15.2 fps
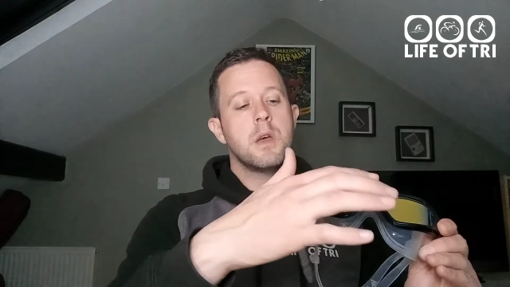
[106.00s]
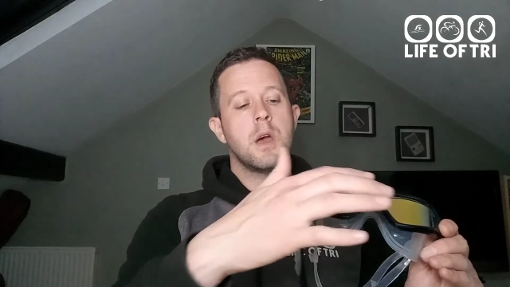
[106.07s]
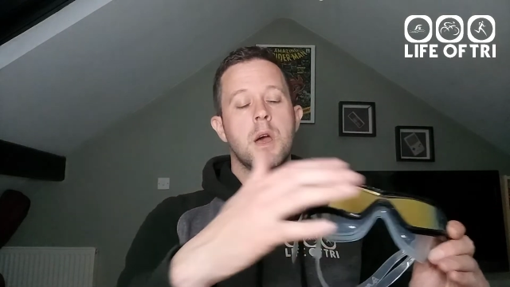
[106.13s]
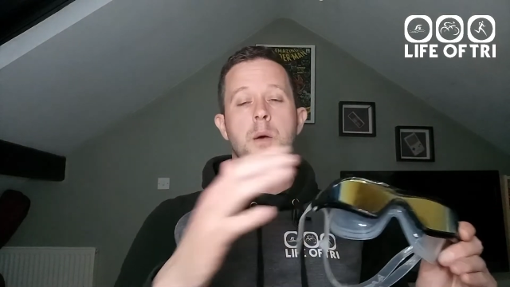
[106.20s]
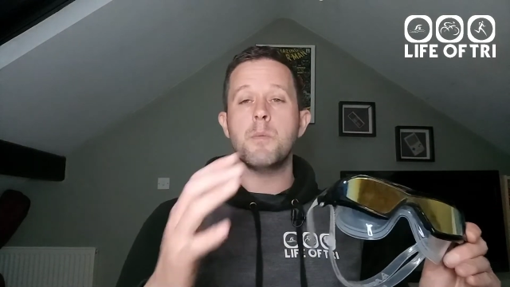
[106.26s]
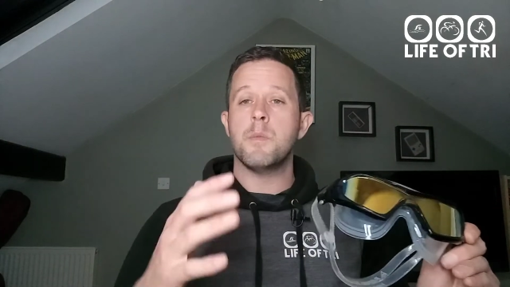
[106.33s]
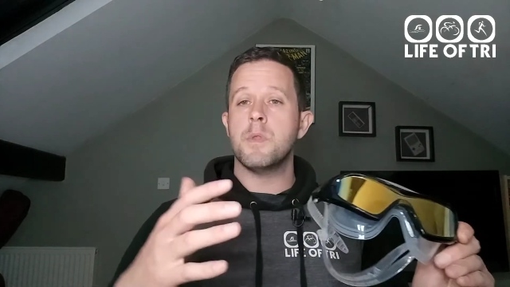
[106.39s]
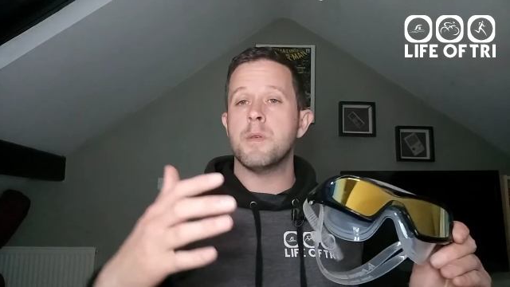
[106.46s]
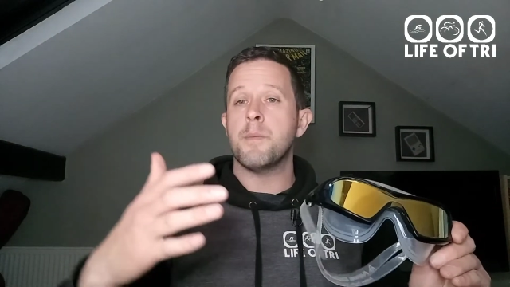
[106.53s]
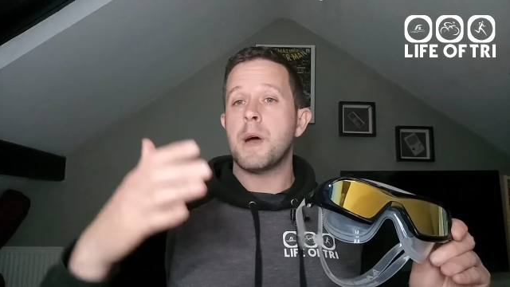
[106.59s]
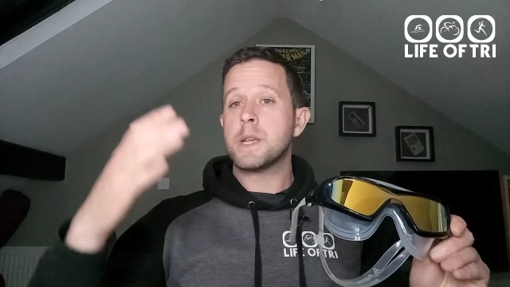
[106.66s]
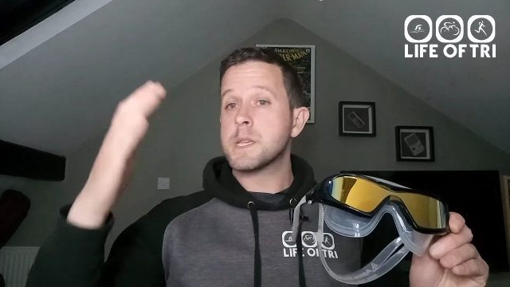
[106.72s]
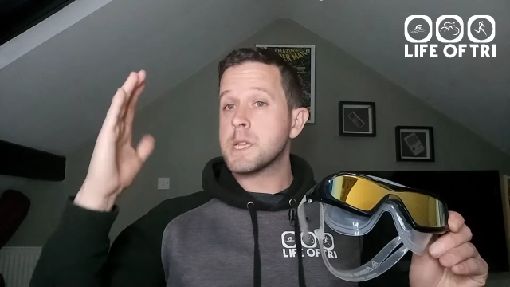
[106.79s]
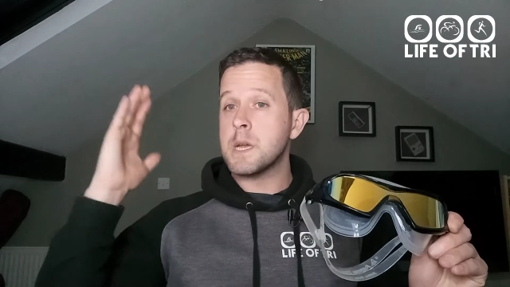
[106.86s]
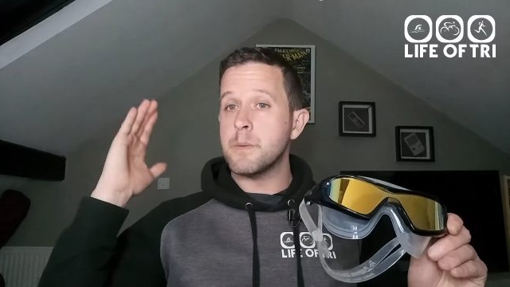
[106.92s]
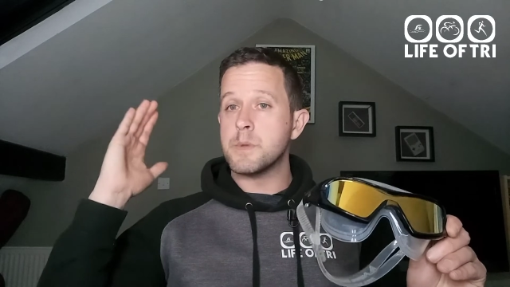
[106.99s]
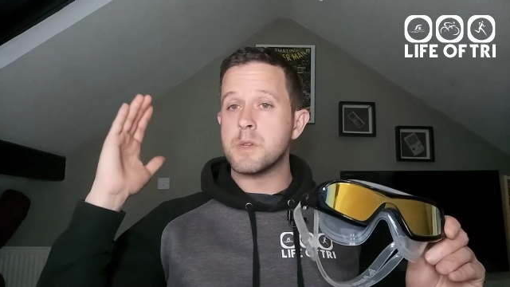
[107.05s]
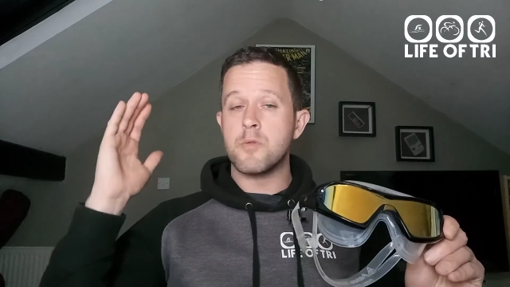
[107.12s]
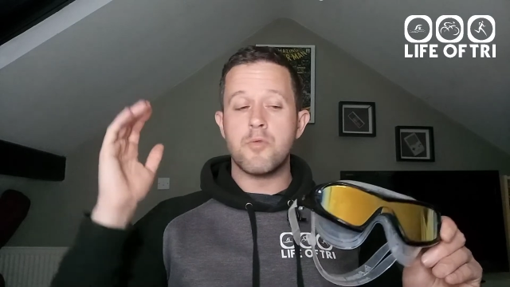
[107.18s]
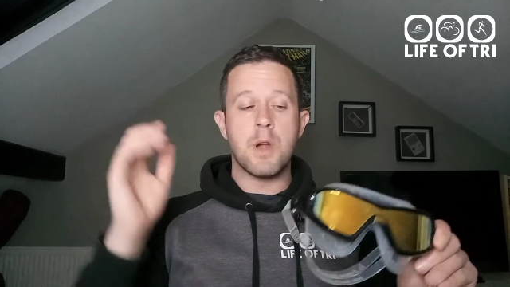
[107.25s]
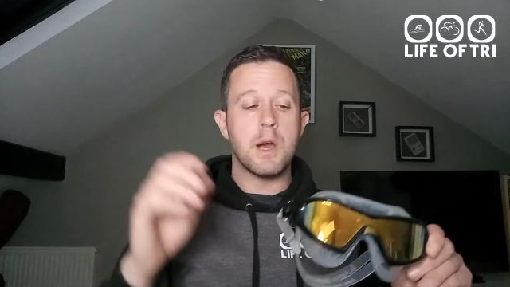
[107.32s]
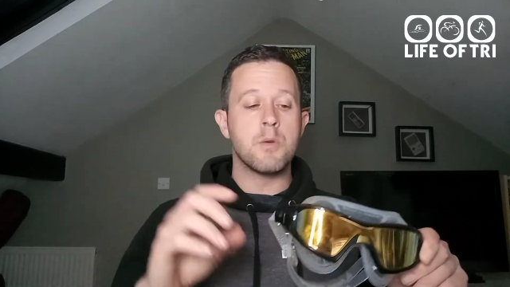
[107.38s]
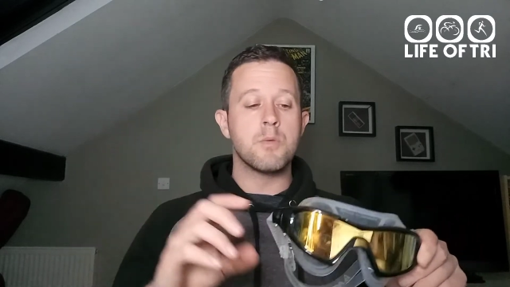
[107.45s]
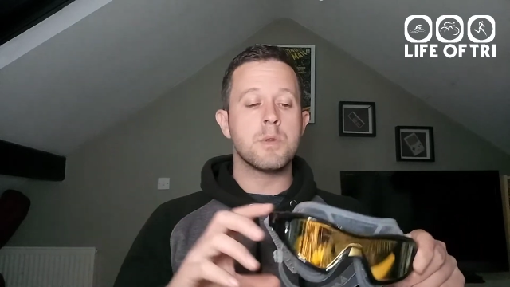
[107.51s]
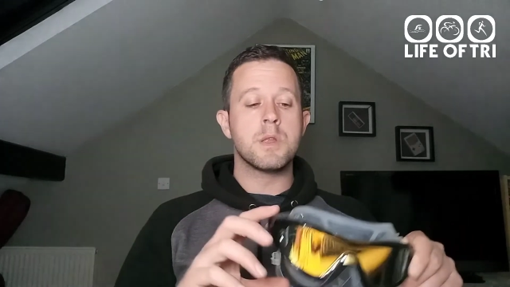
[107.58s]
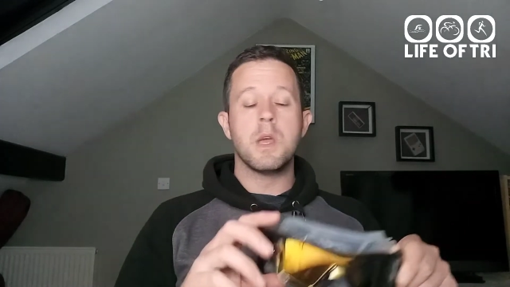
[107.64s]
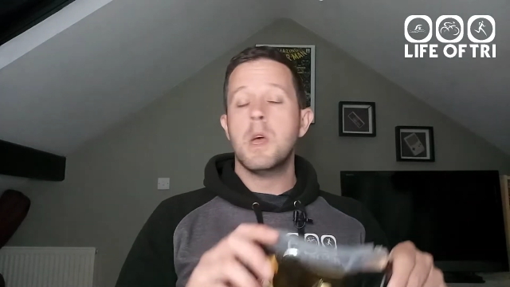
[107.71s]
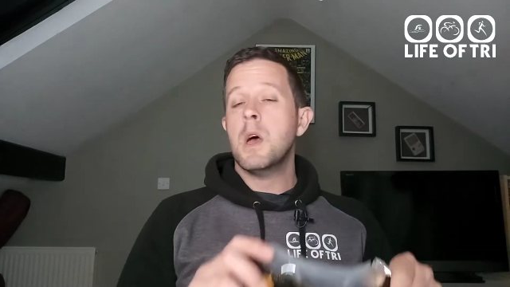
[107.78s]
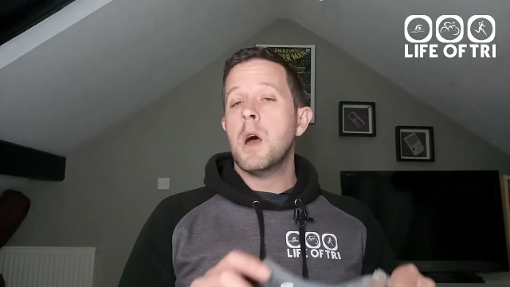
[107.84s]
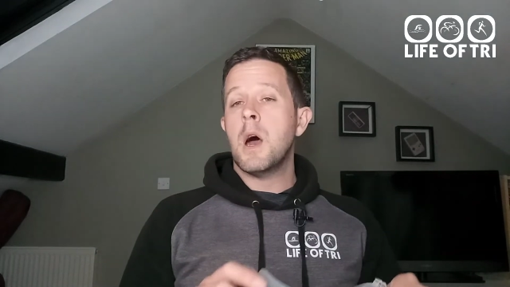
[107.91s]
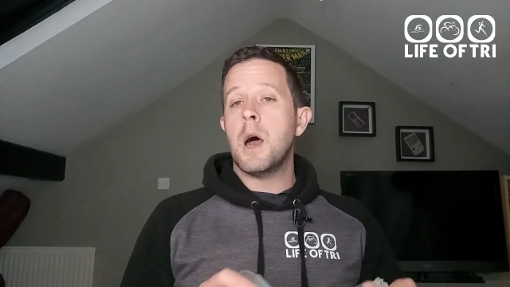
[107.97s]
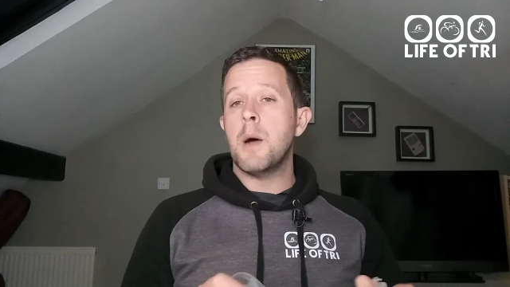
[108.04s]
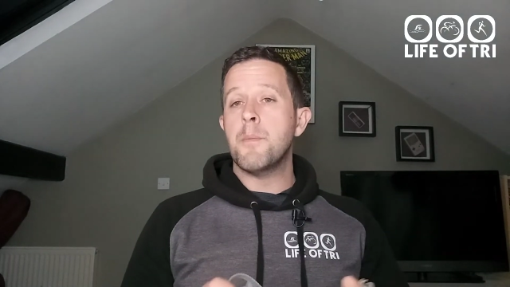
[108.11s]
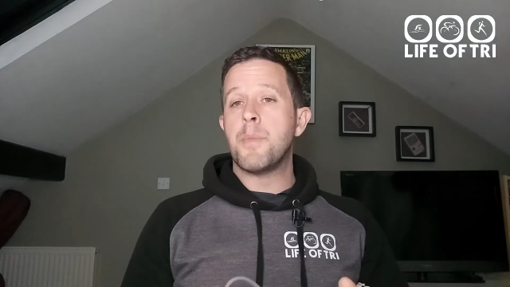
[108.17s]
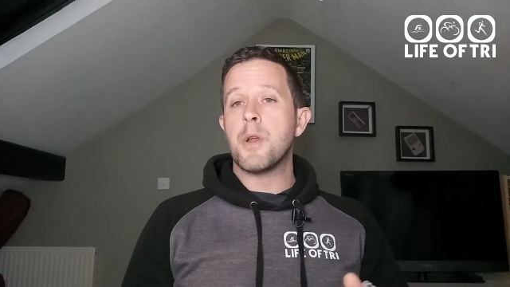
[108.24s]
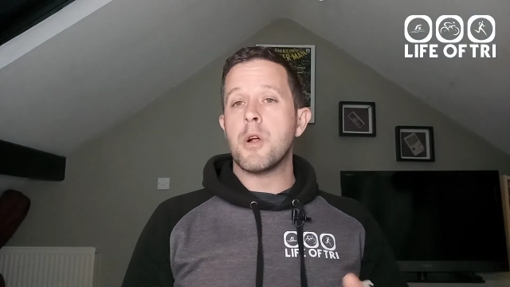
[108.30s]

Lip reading: the mask comes around, but